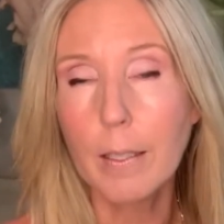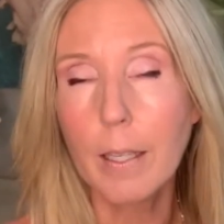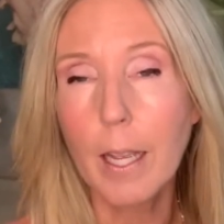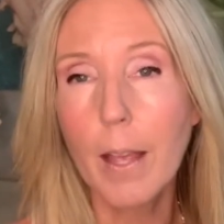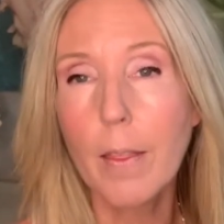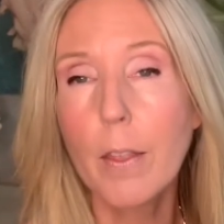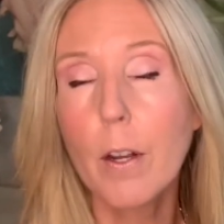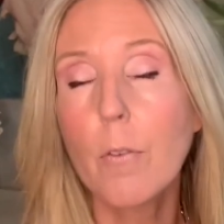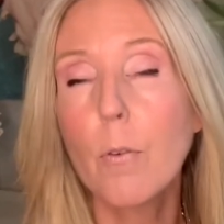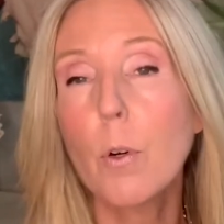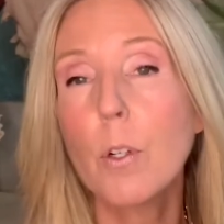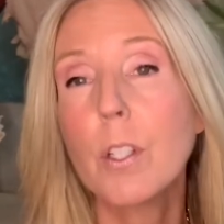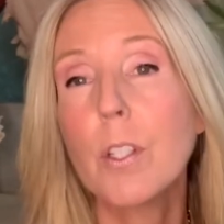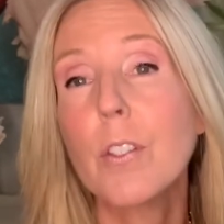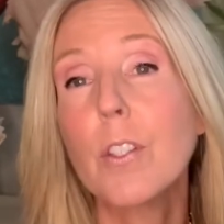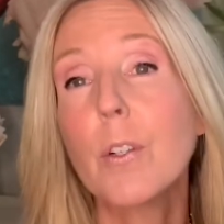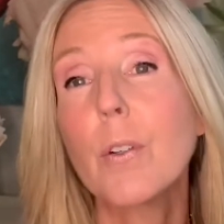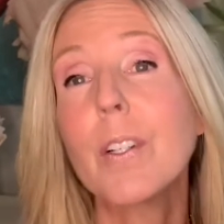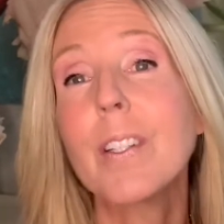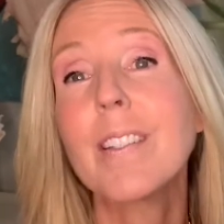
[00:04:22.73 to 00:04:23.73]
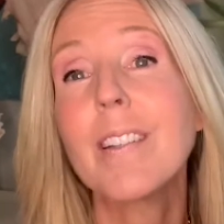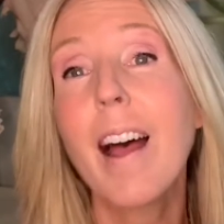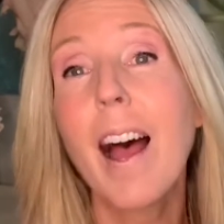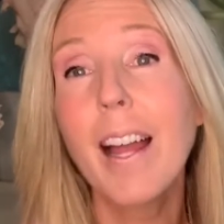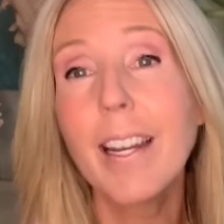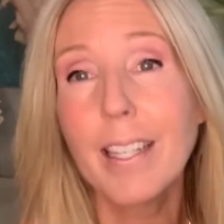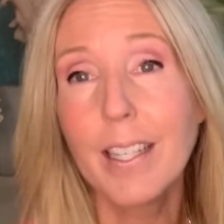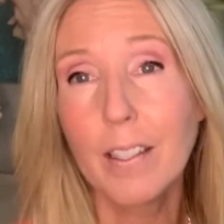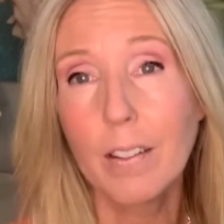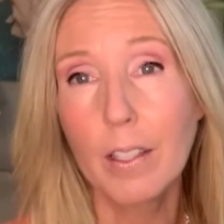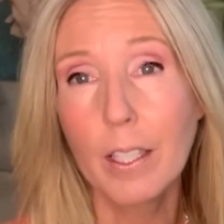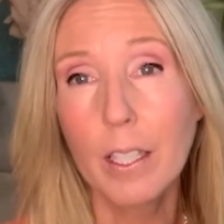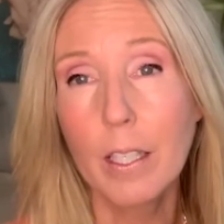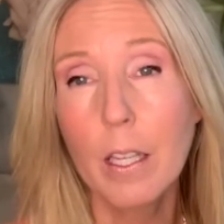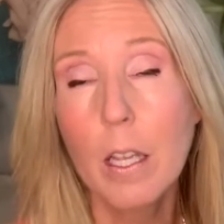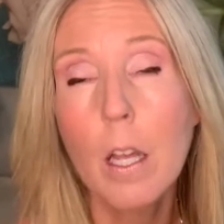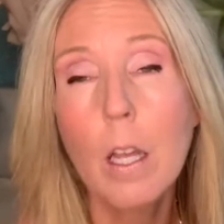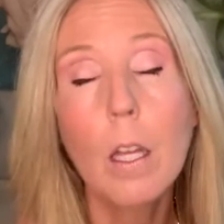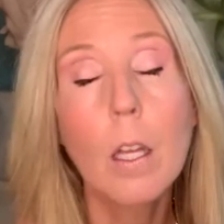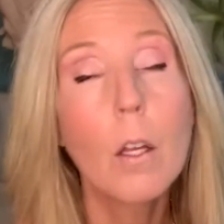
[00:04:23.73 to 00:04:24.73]
And therefore, since there is not healing,
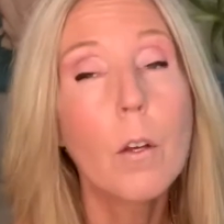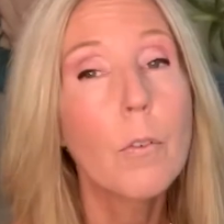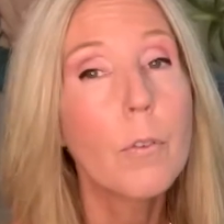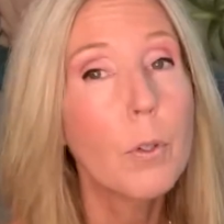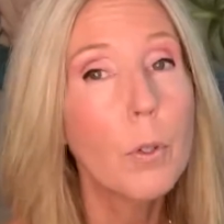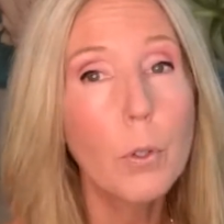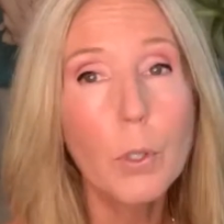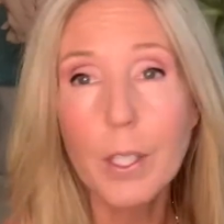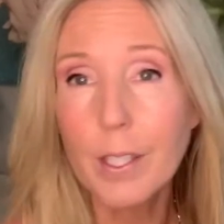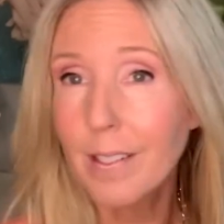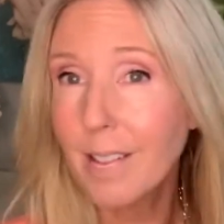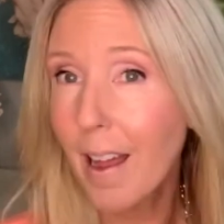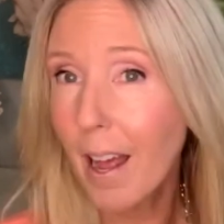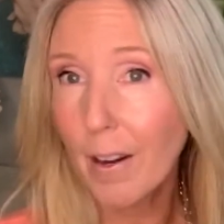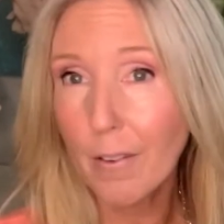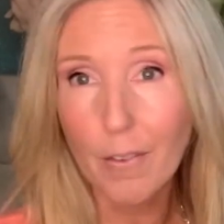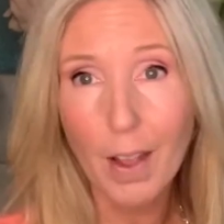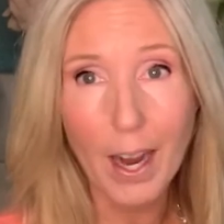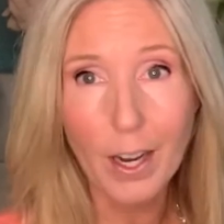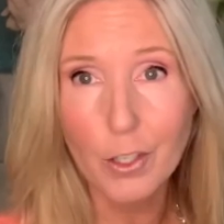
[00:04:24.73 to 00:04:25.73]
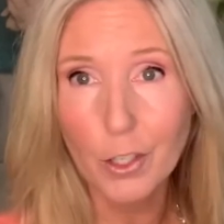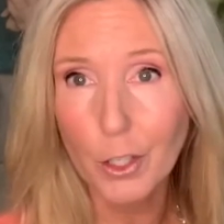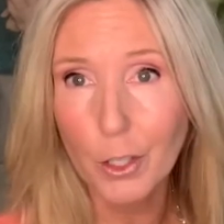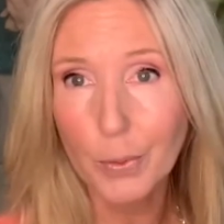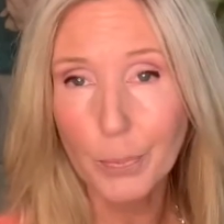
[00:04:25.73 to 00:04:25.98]
food is not a factor.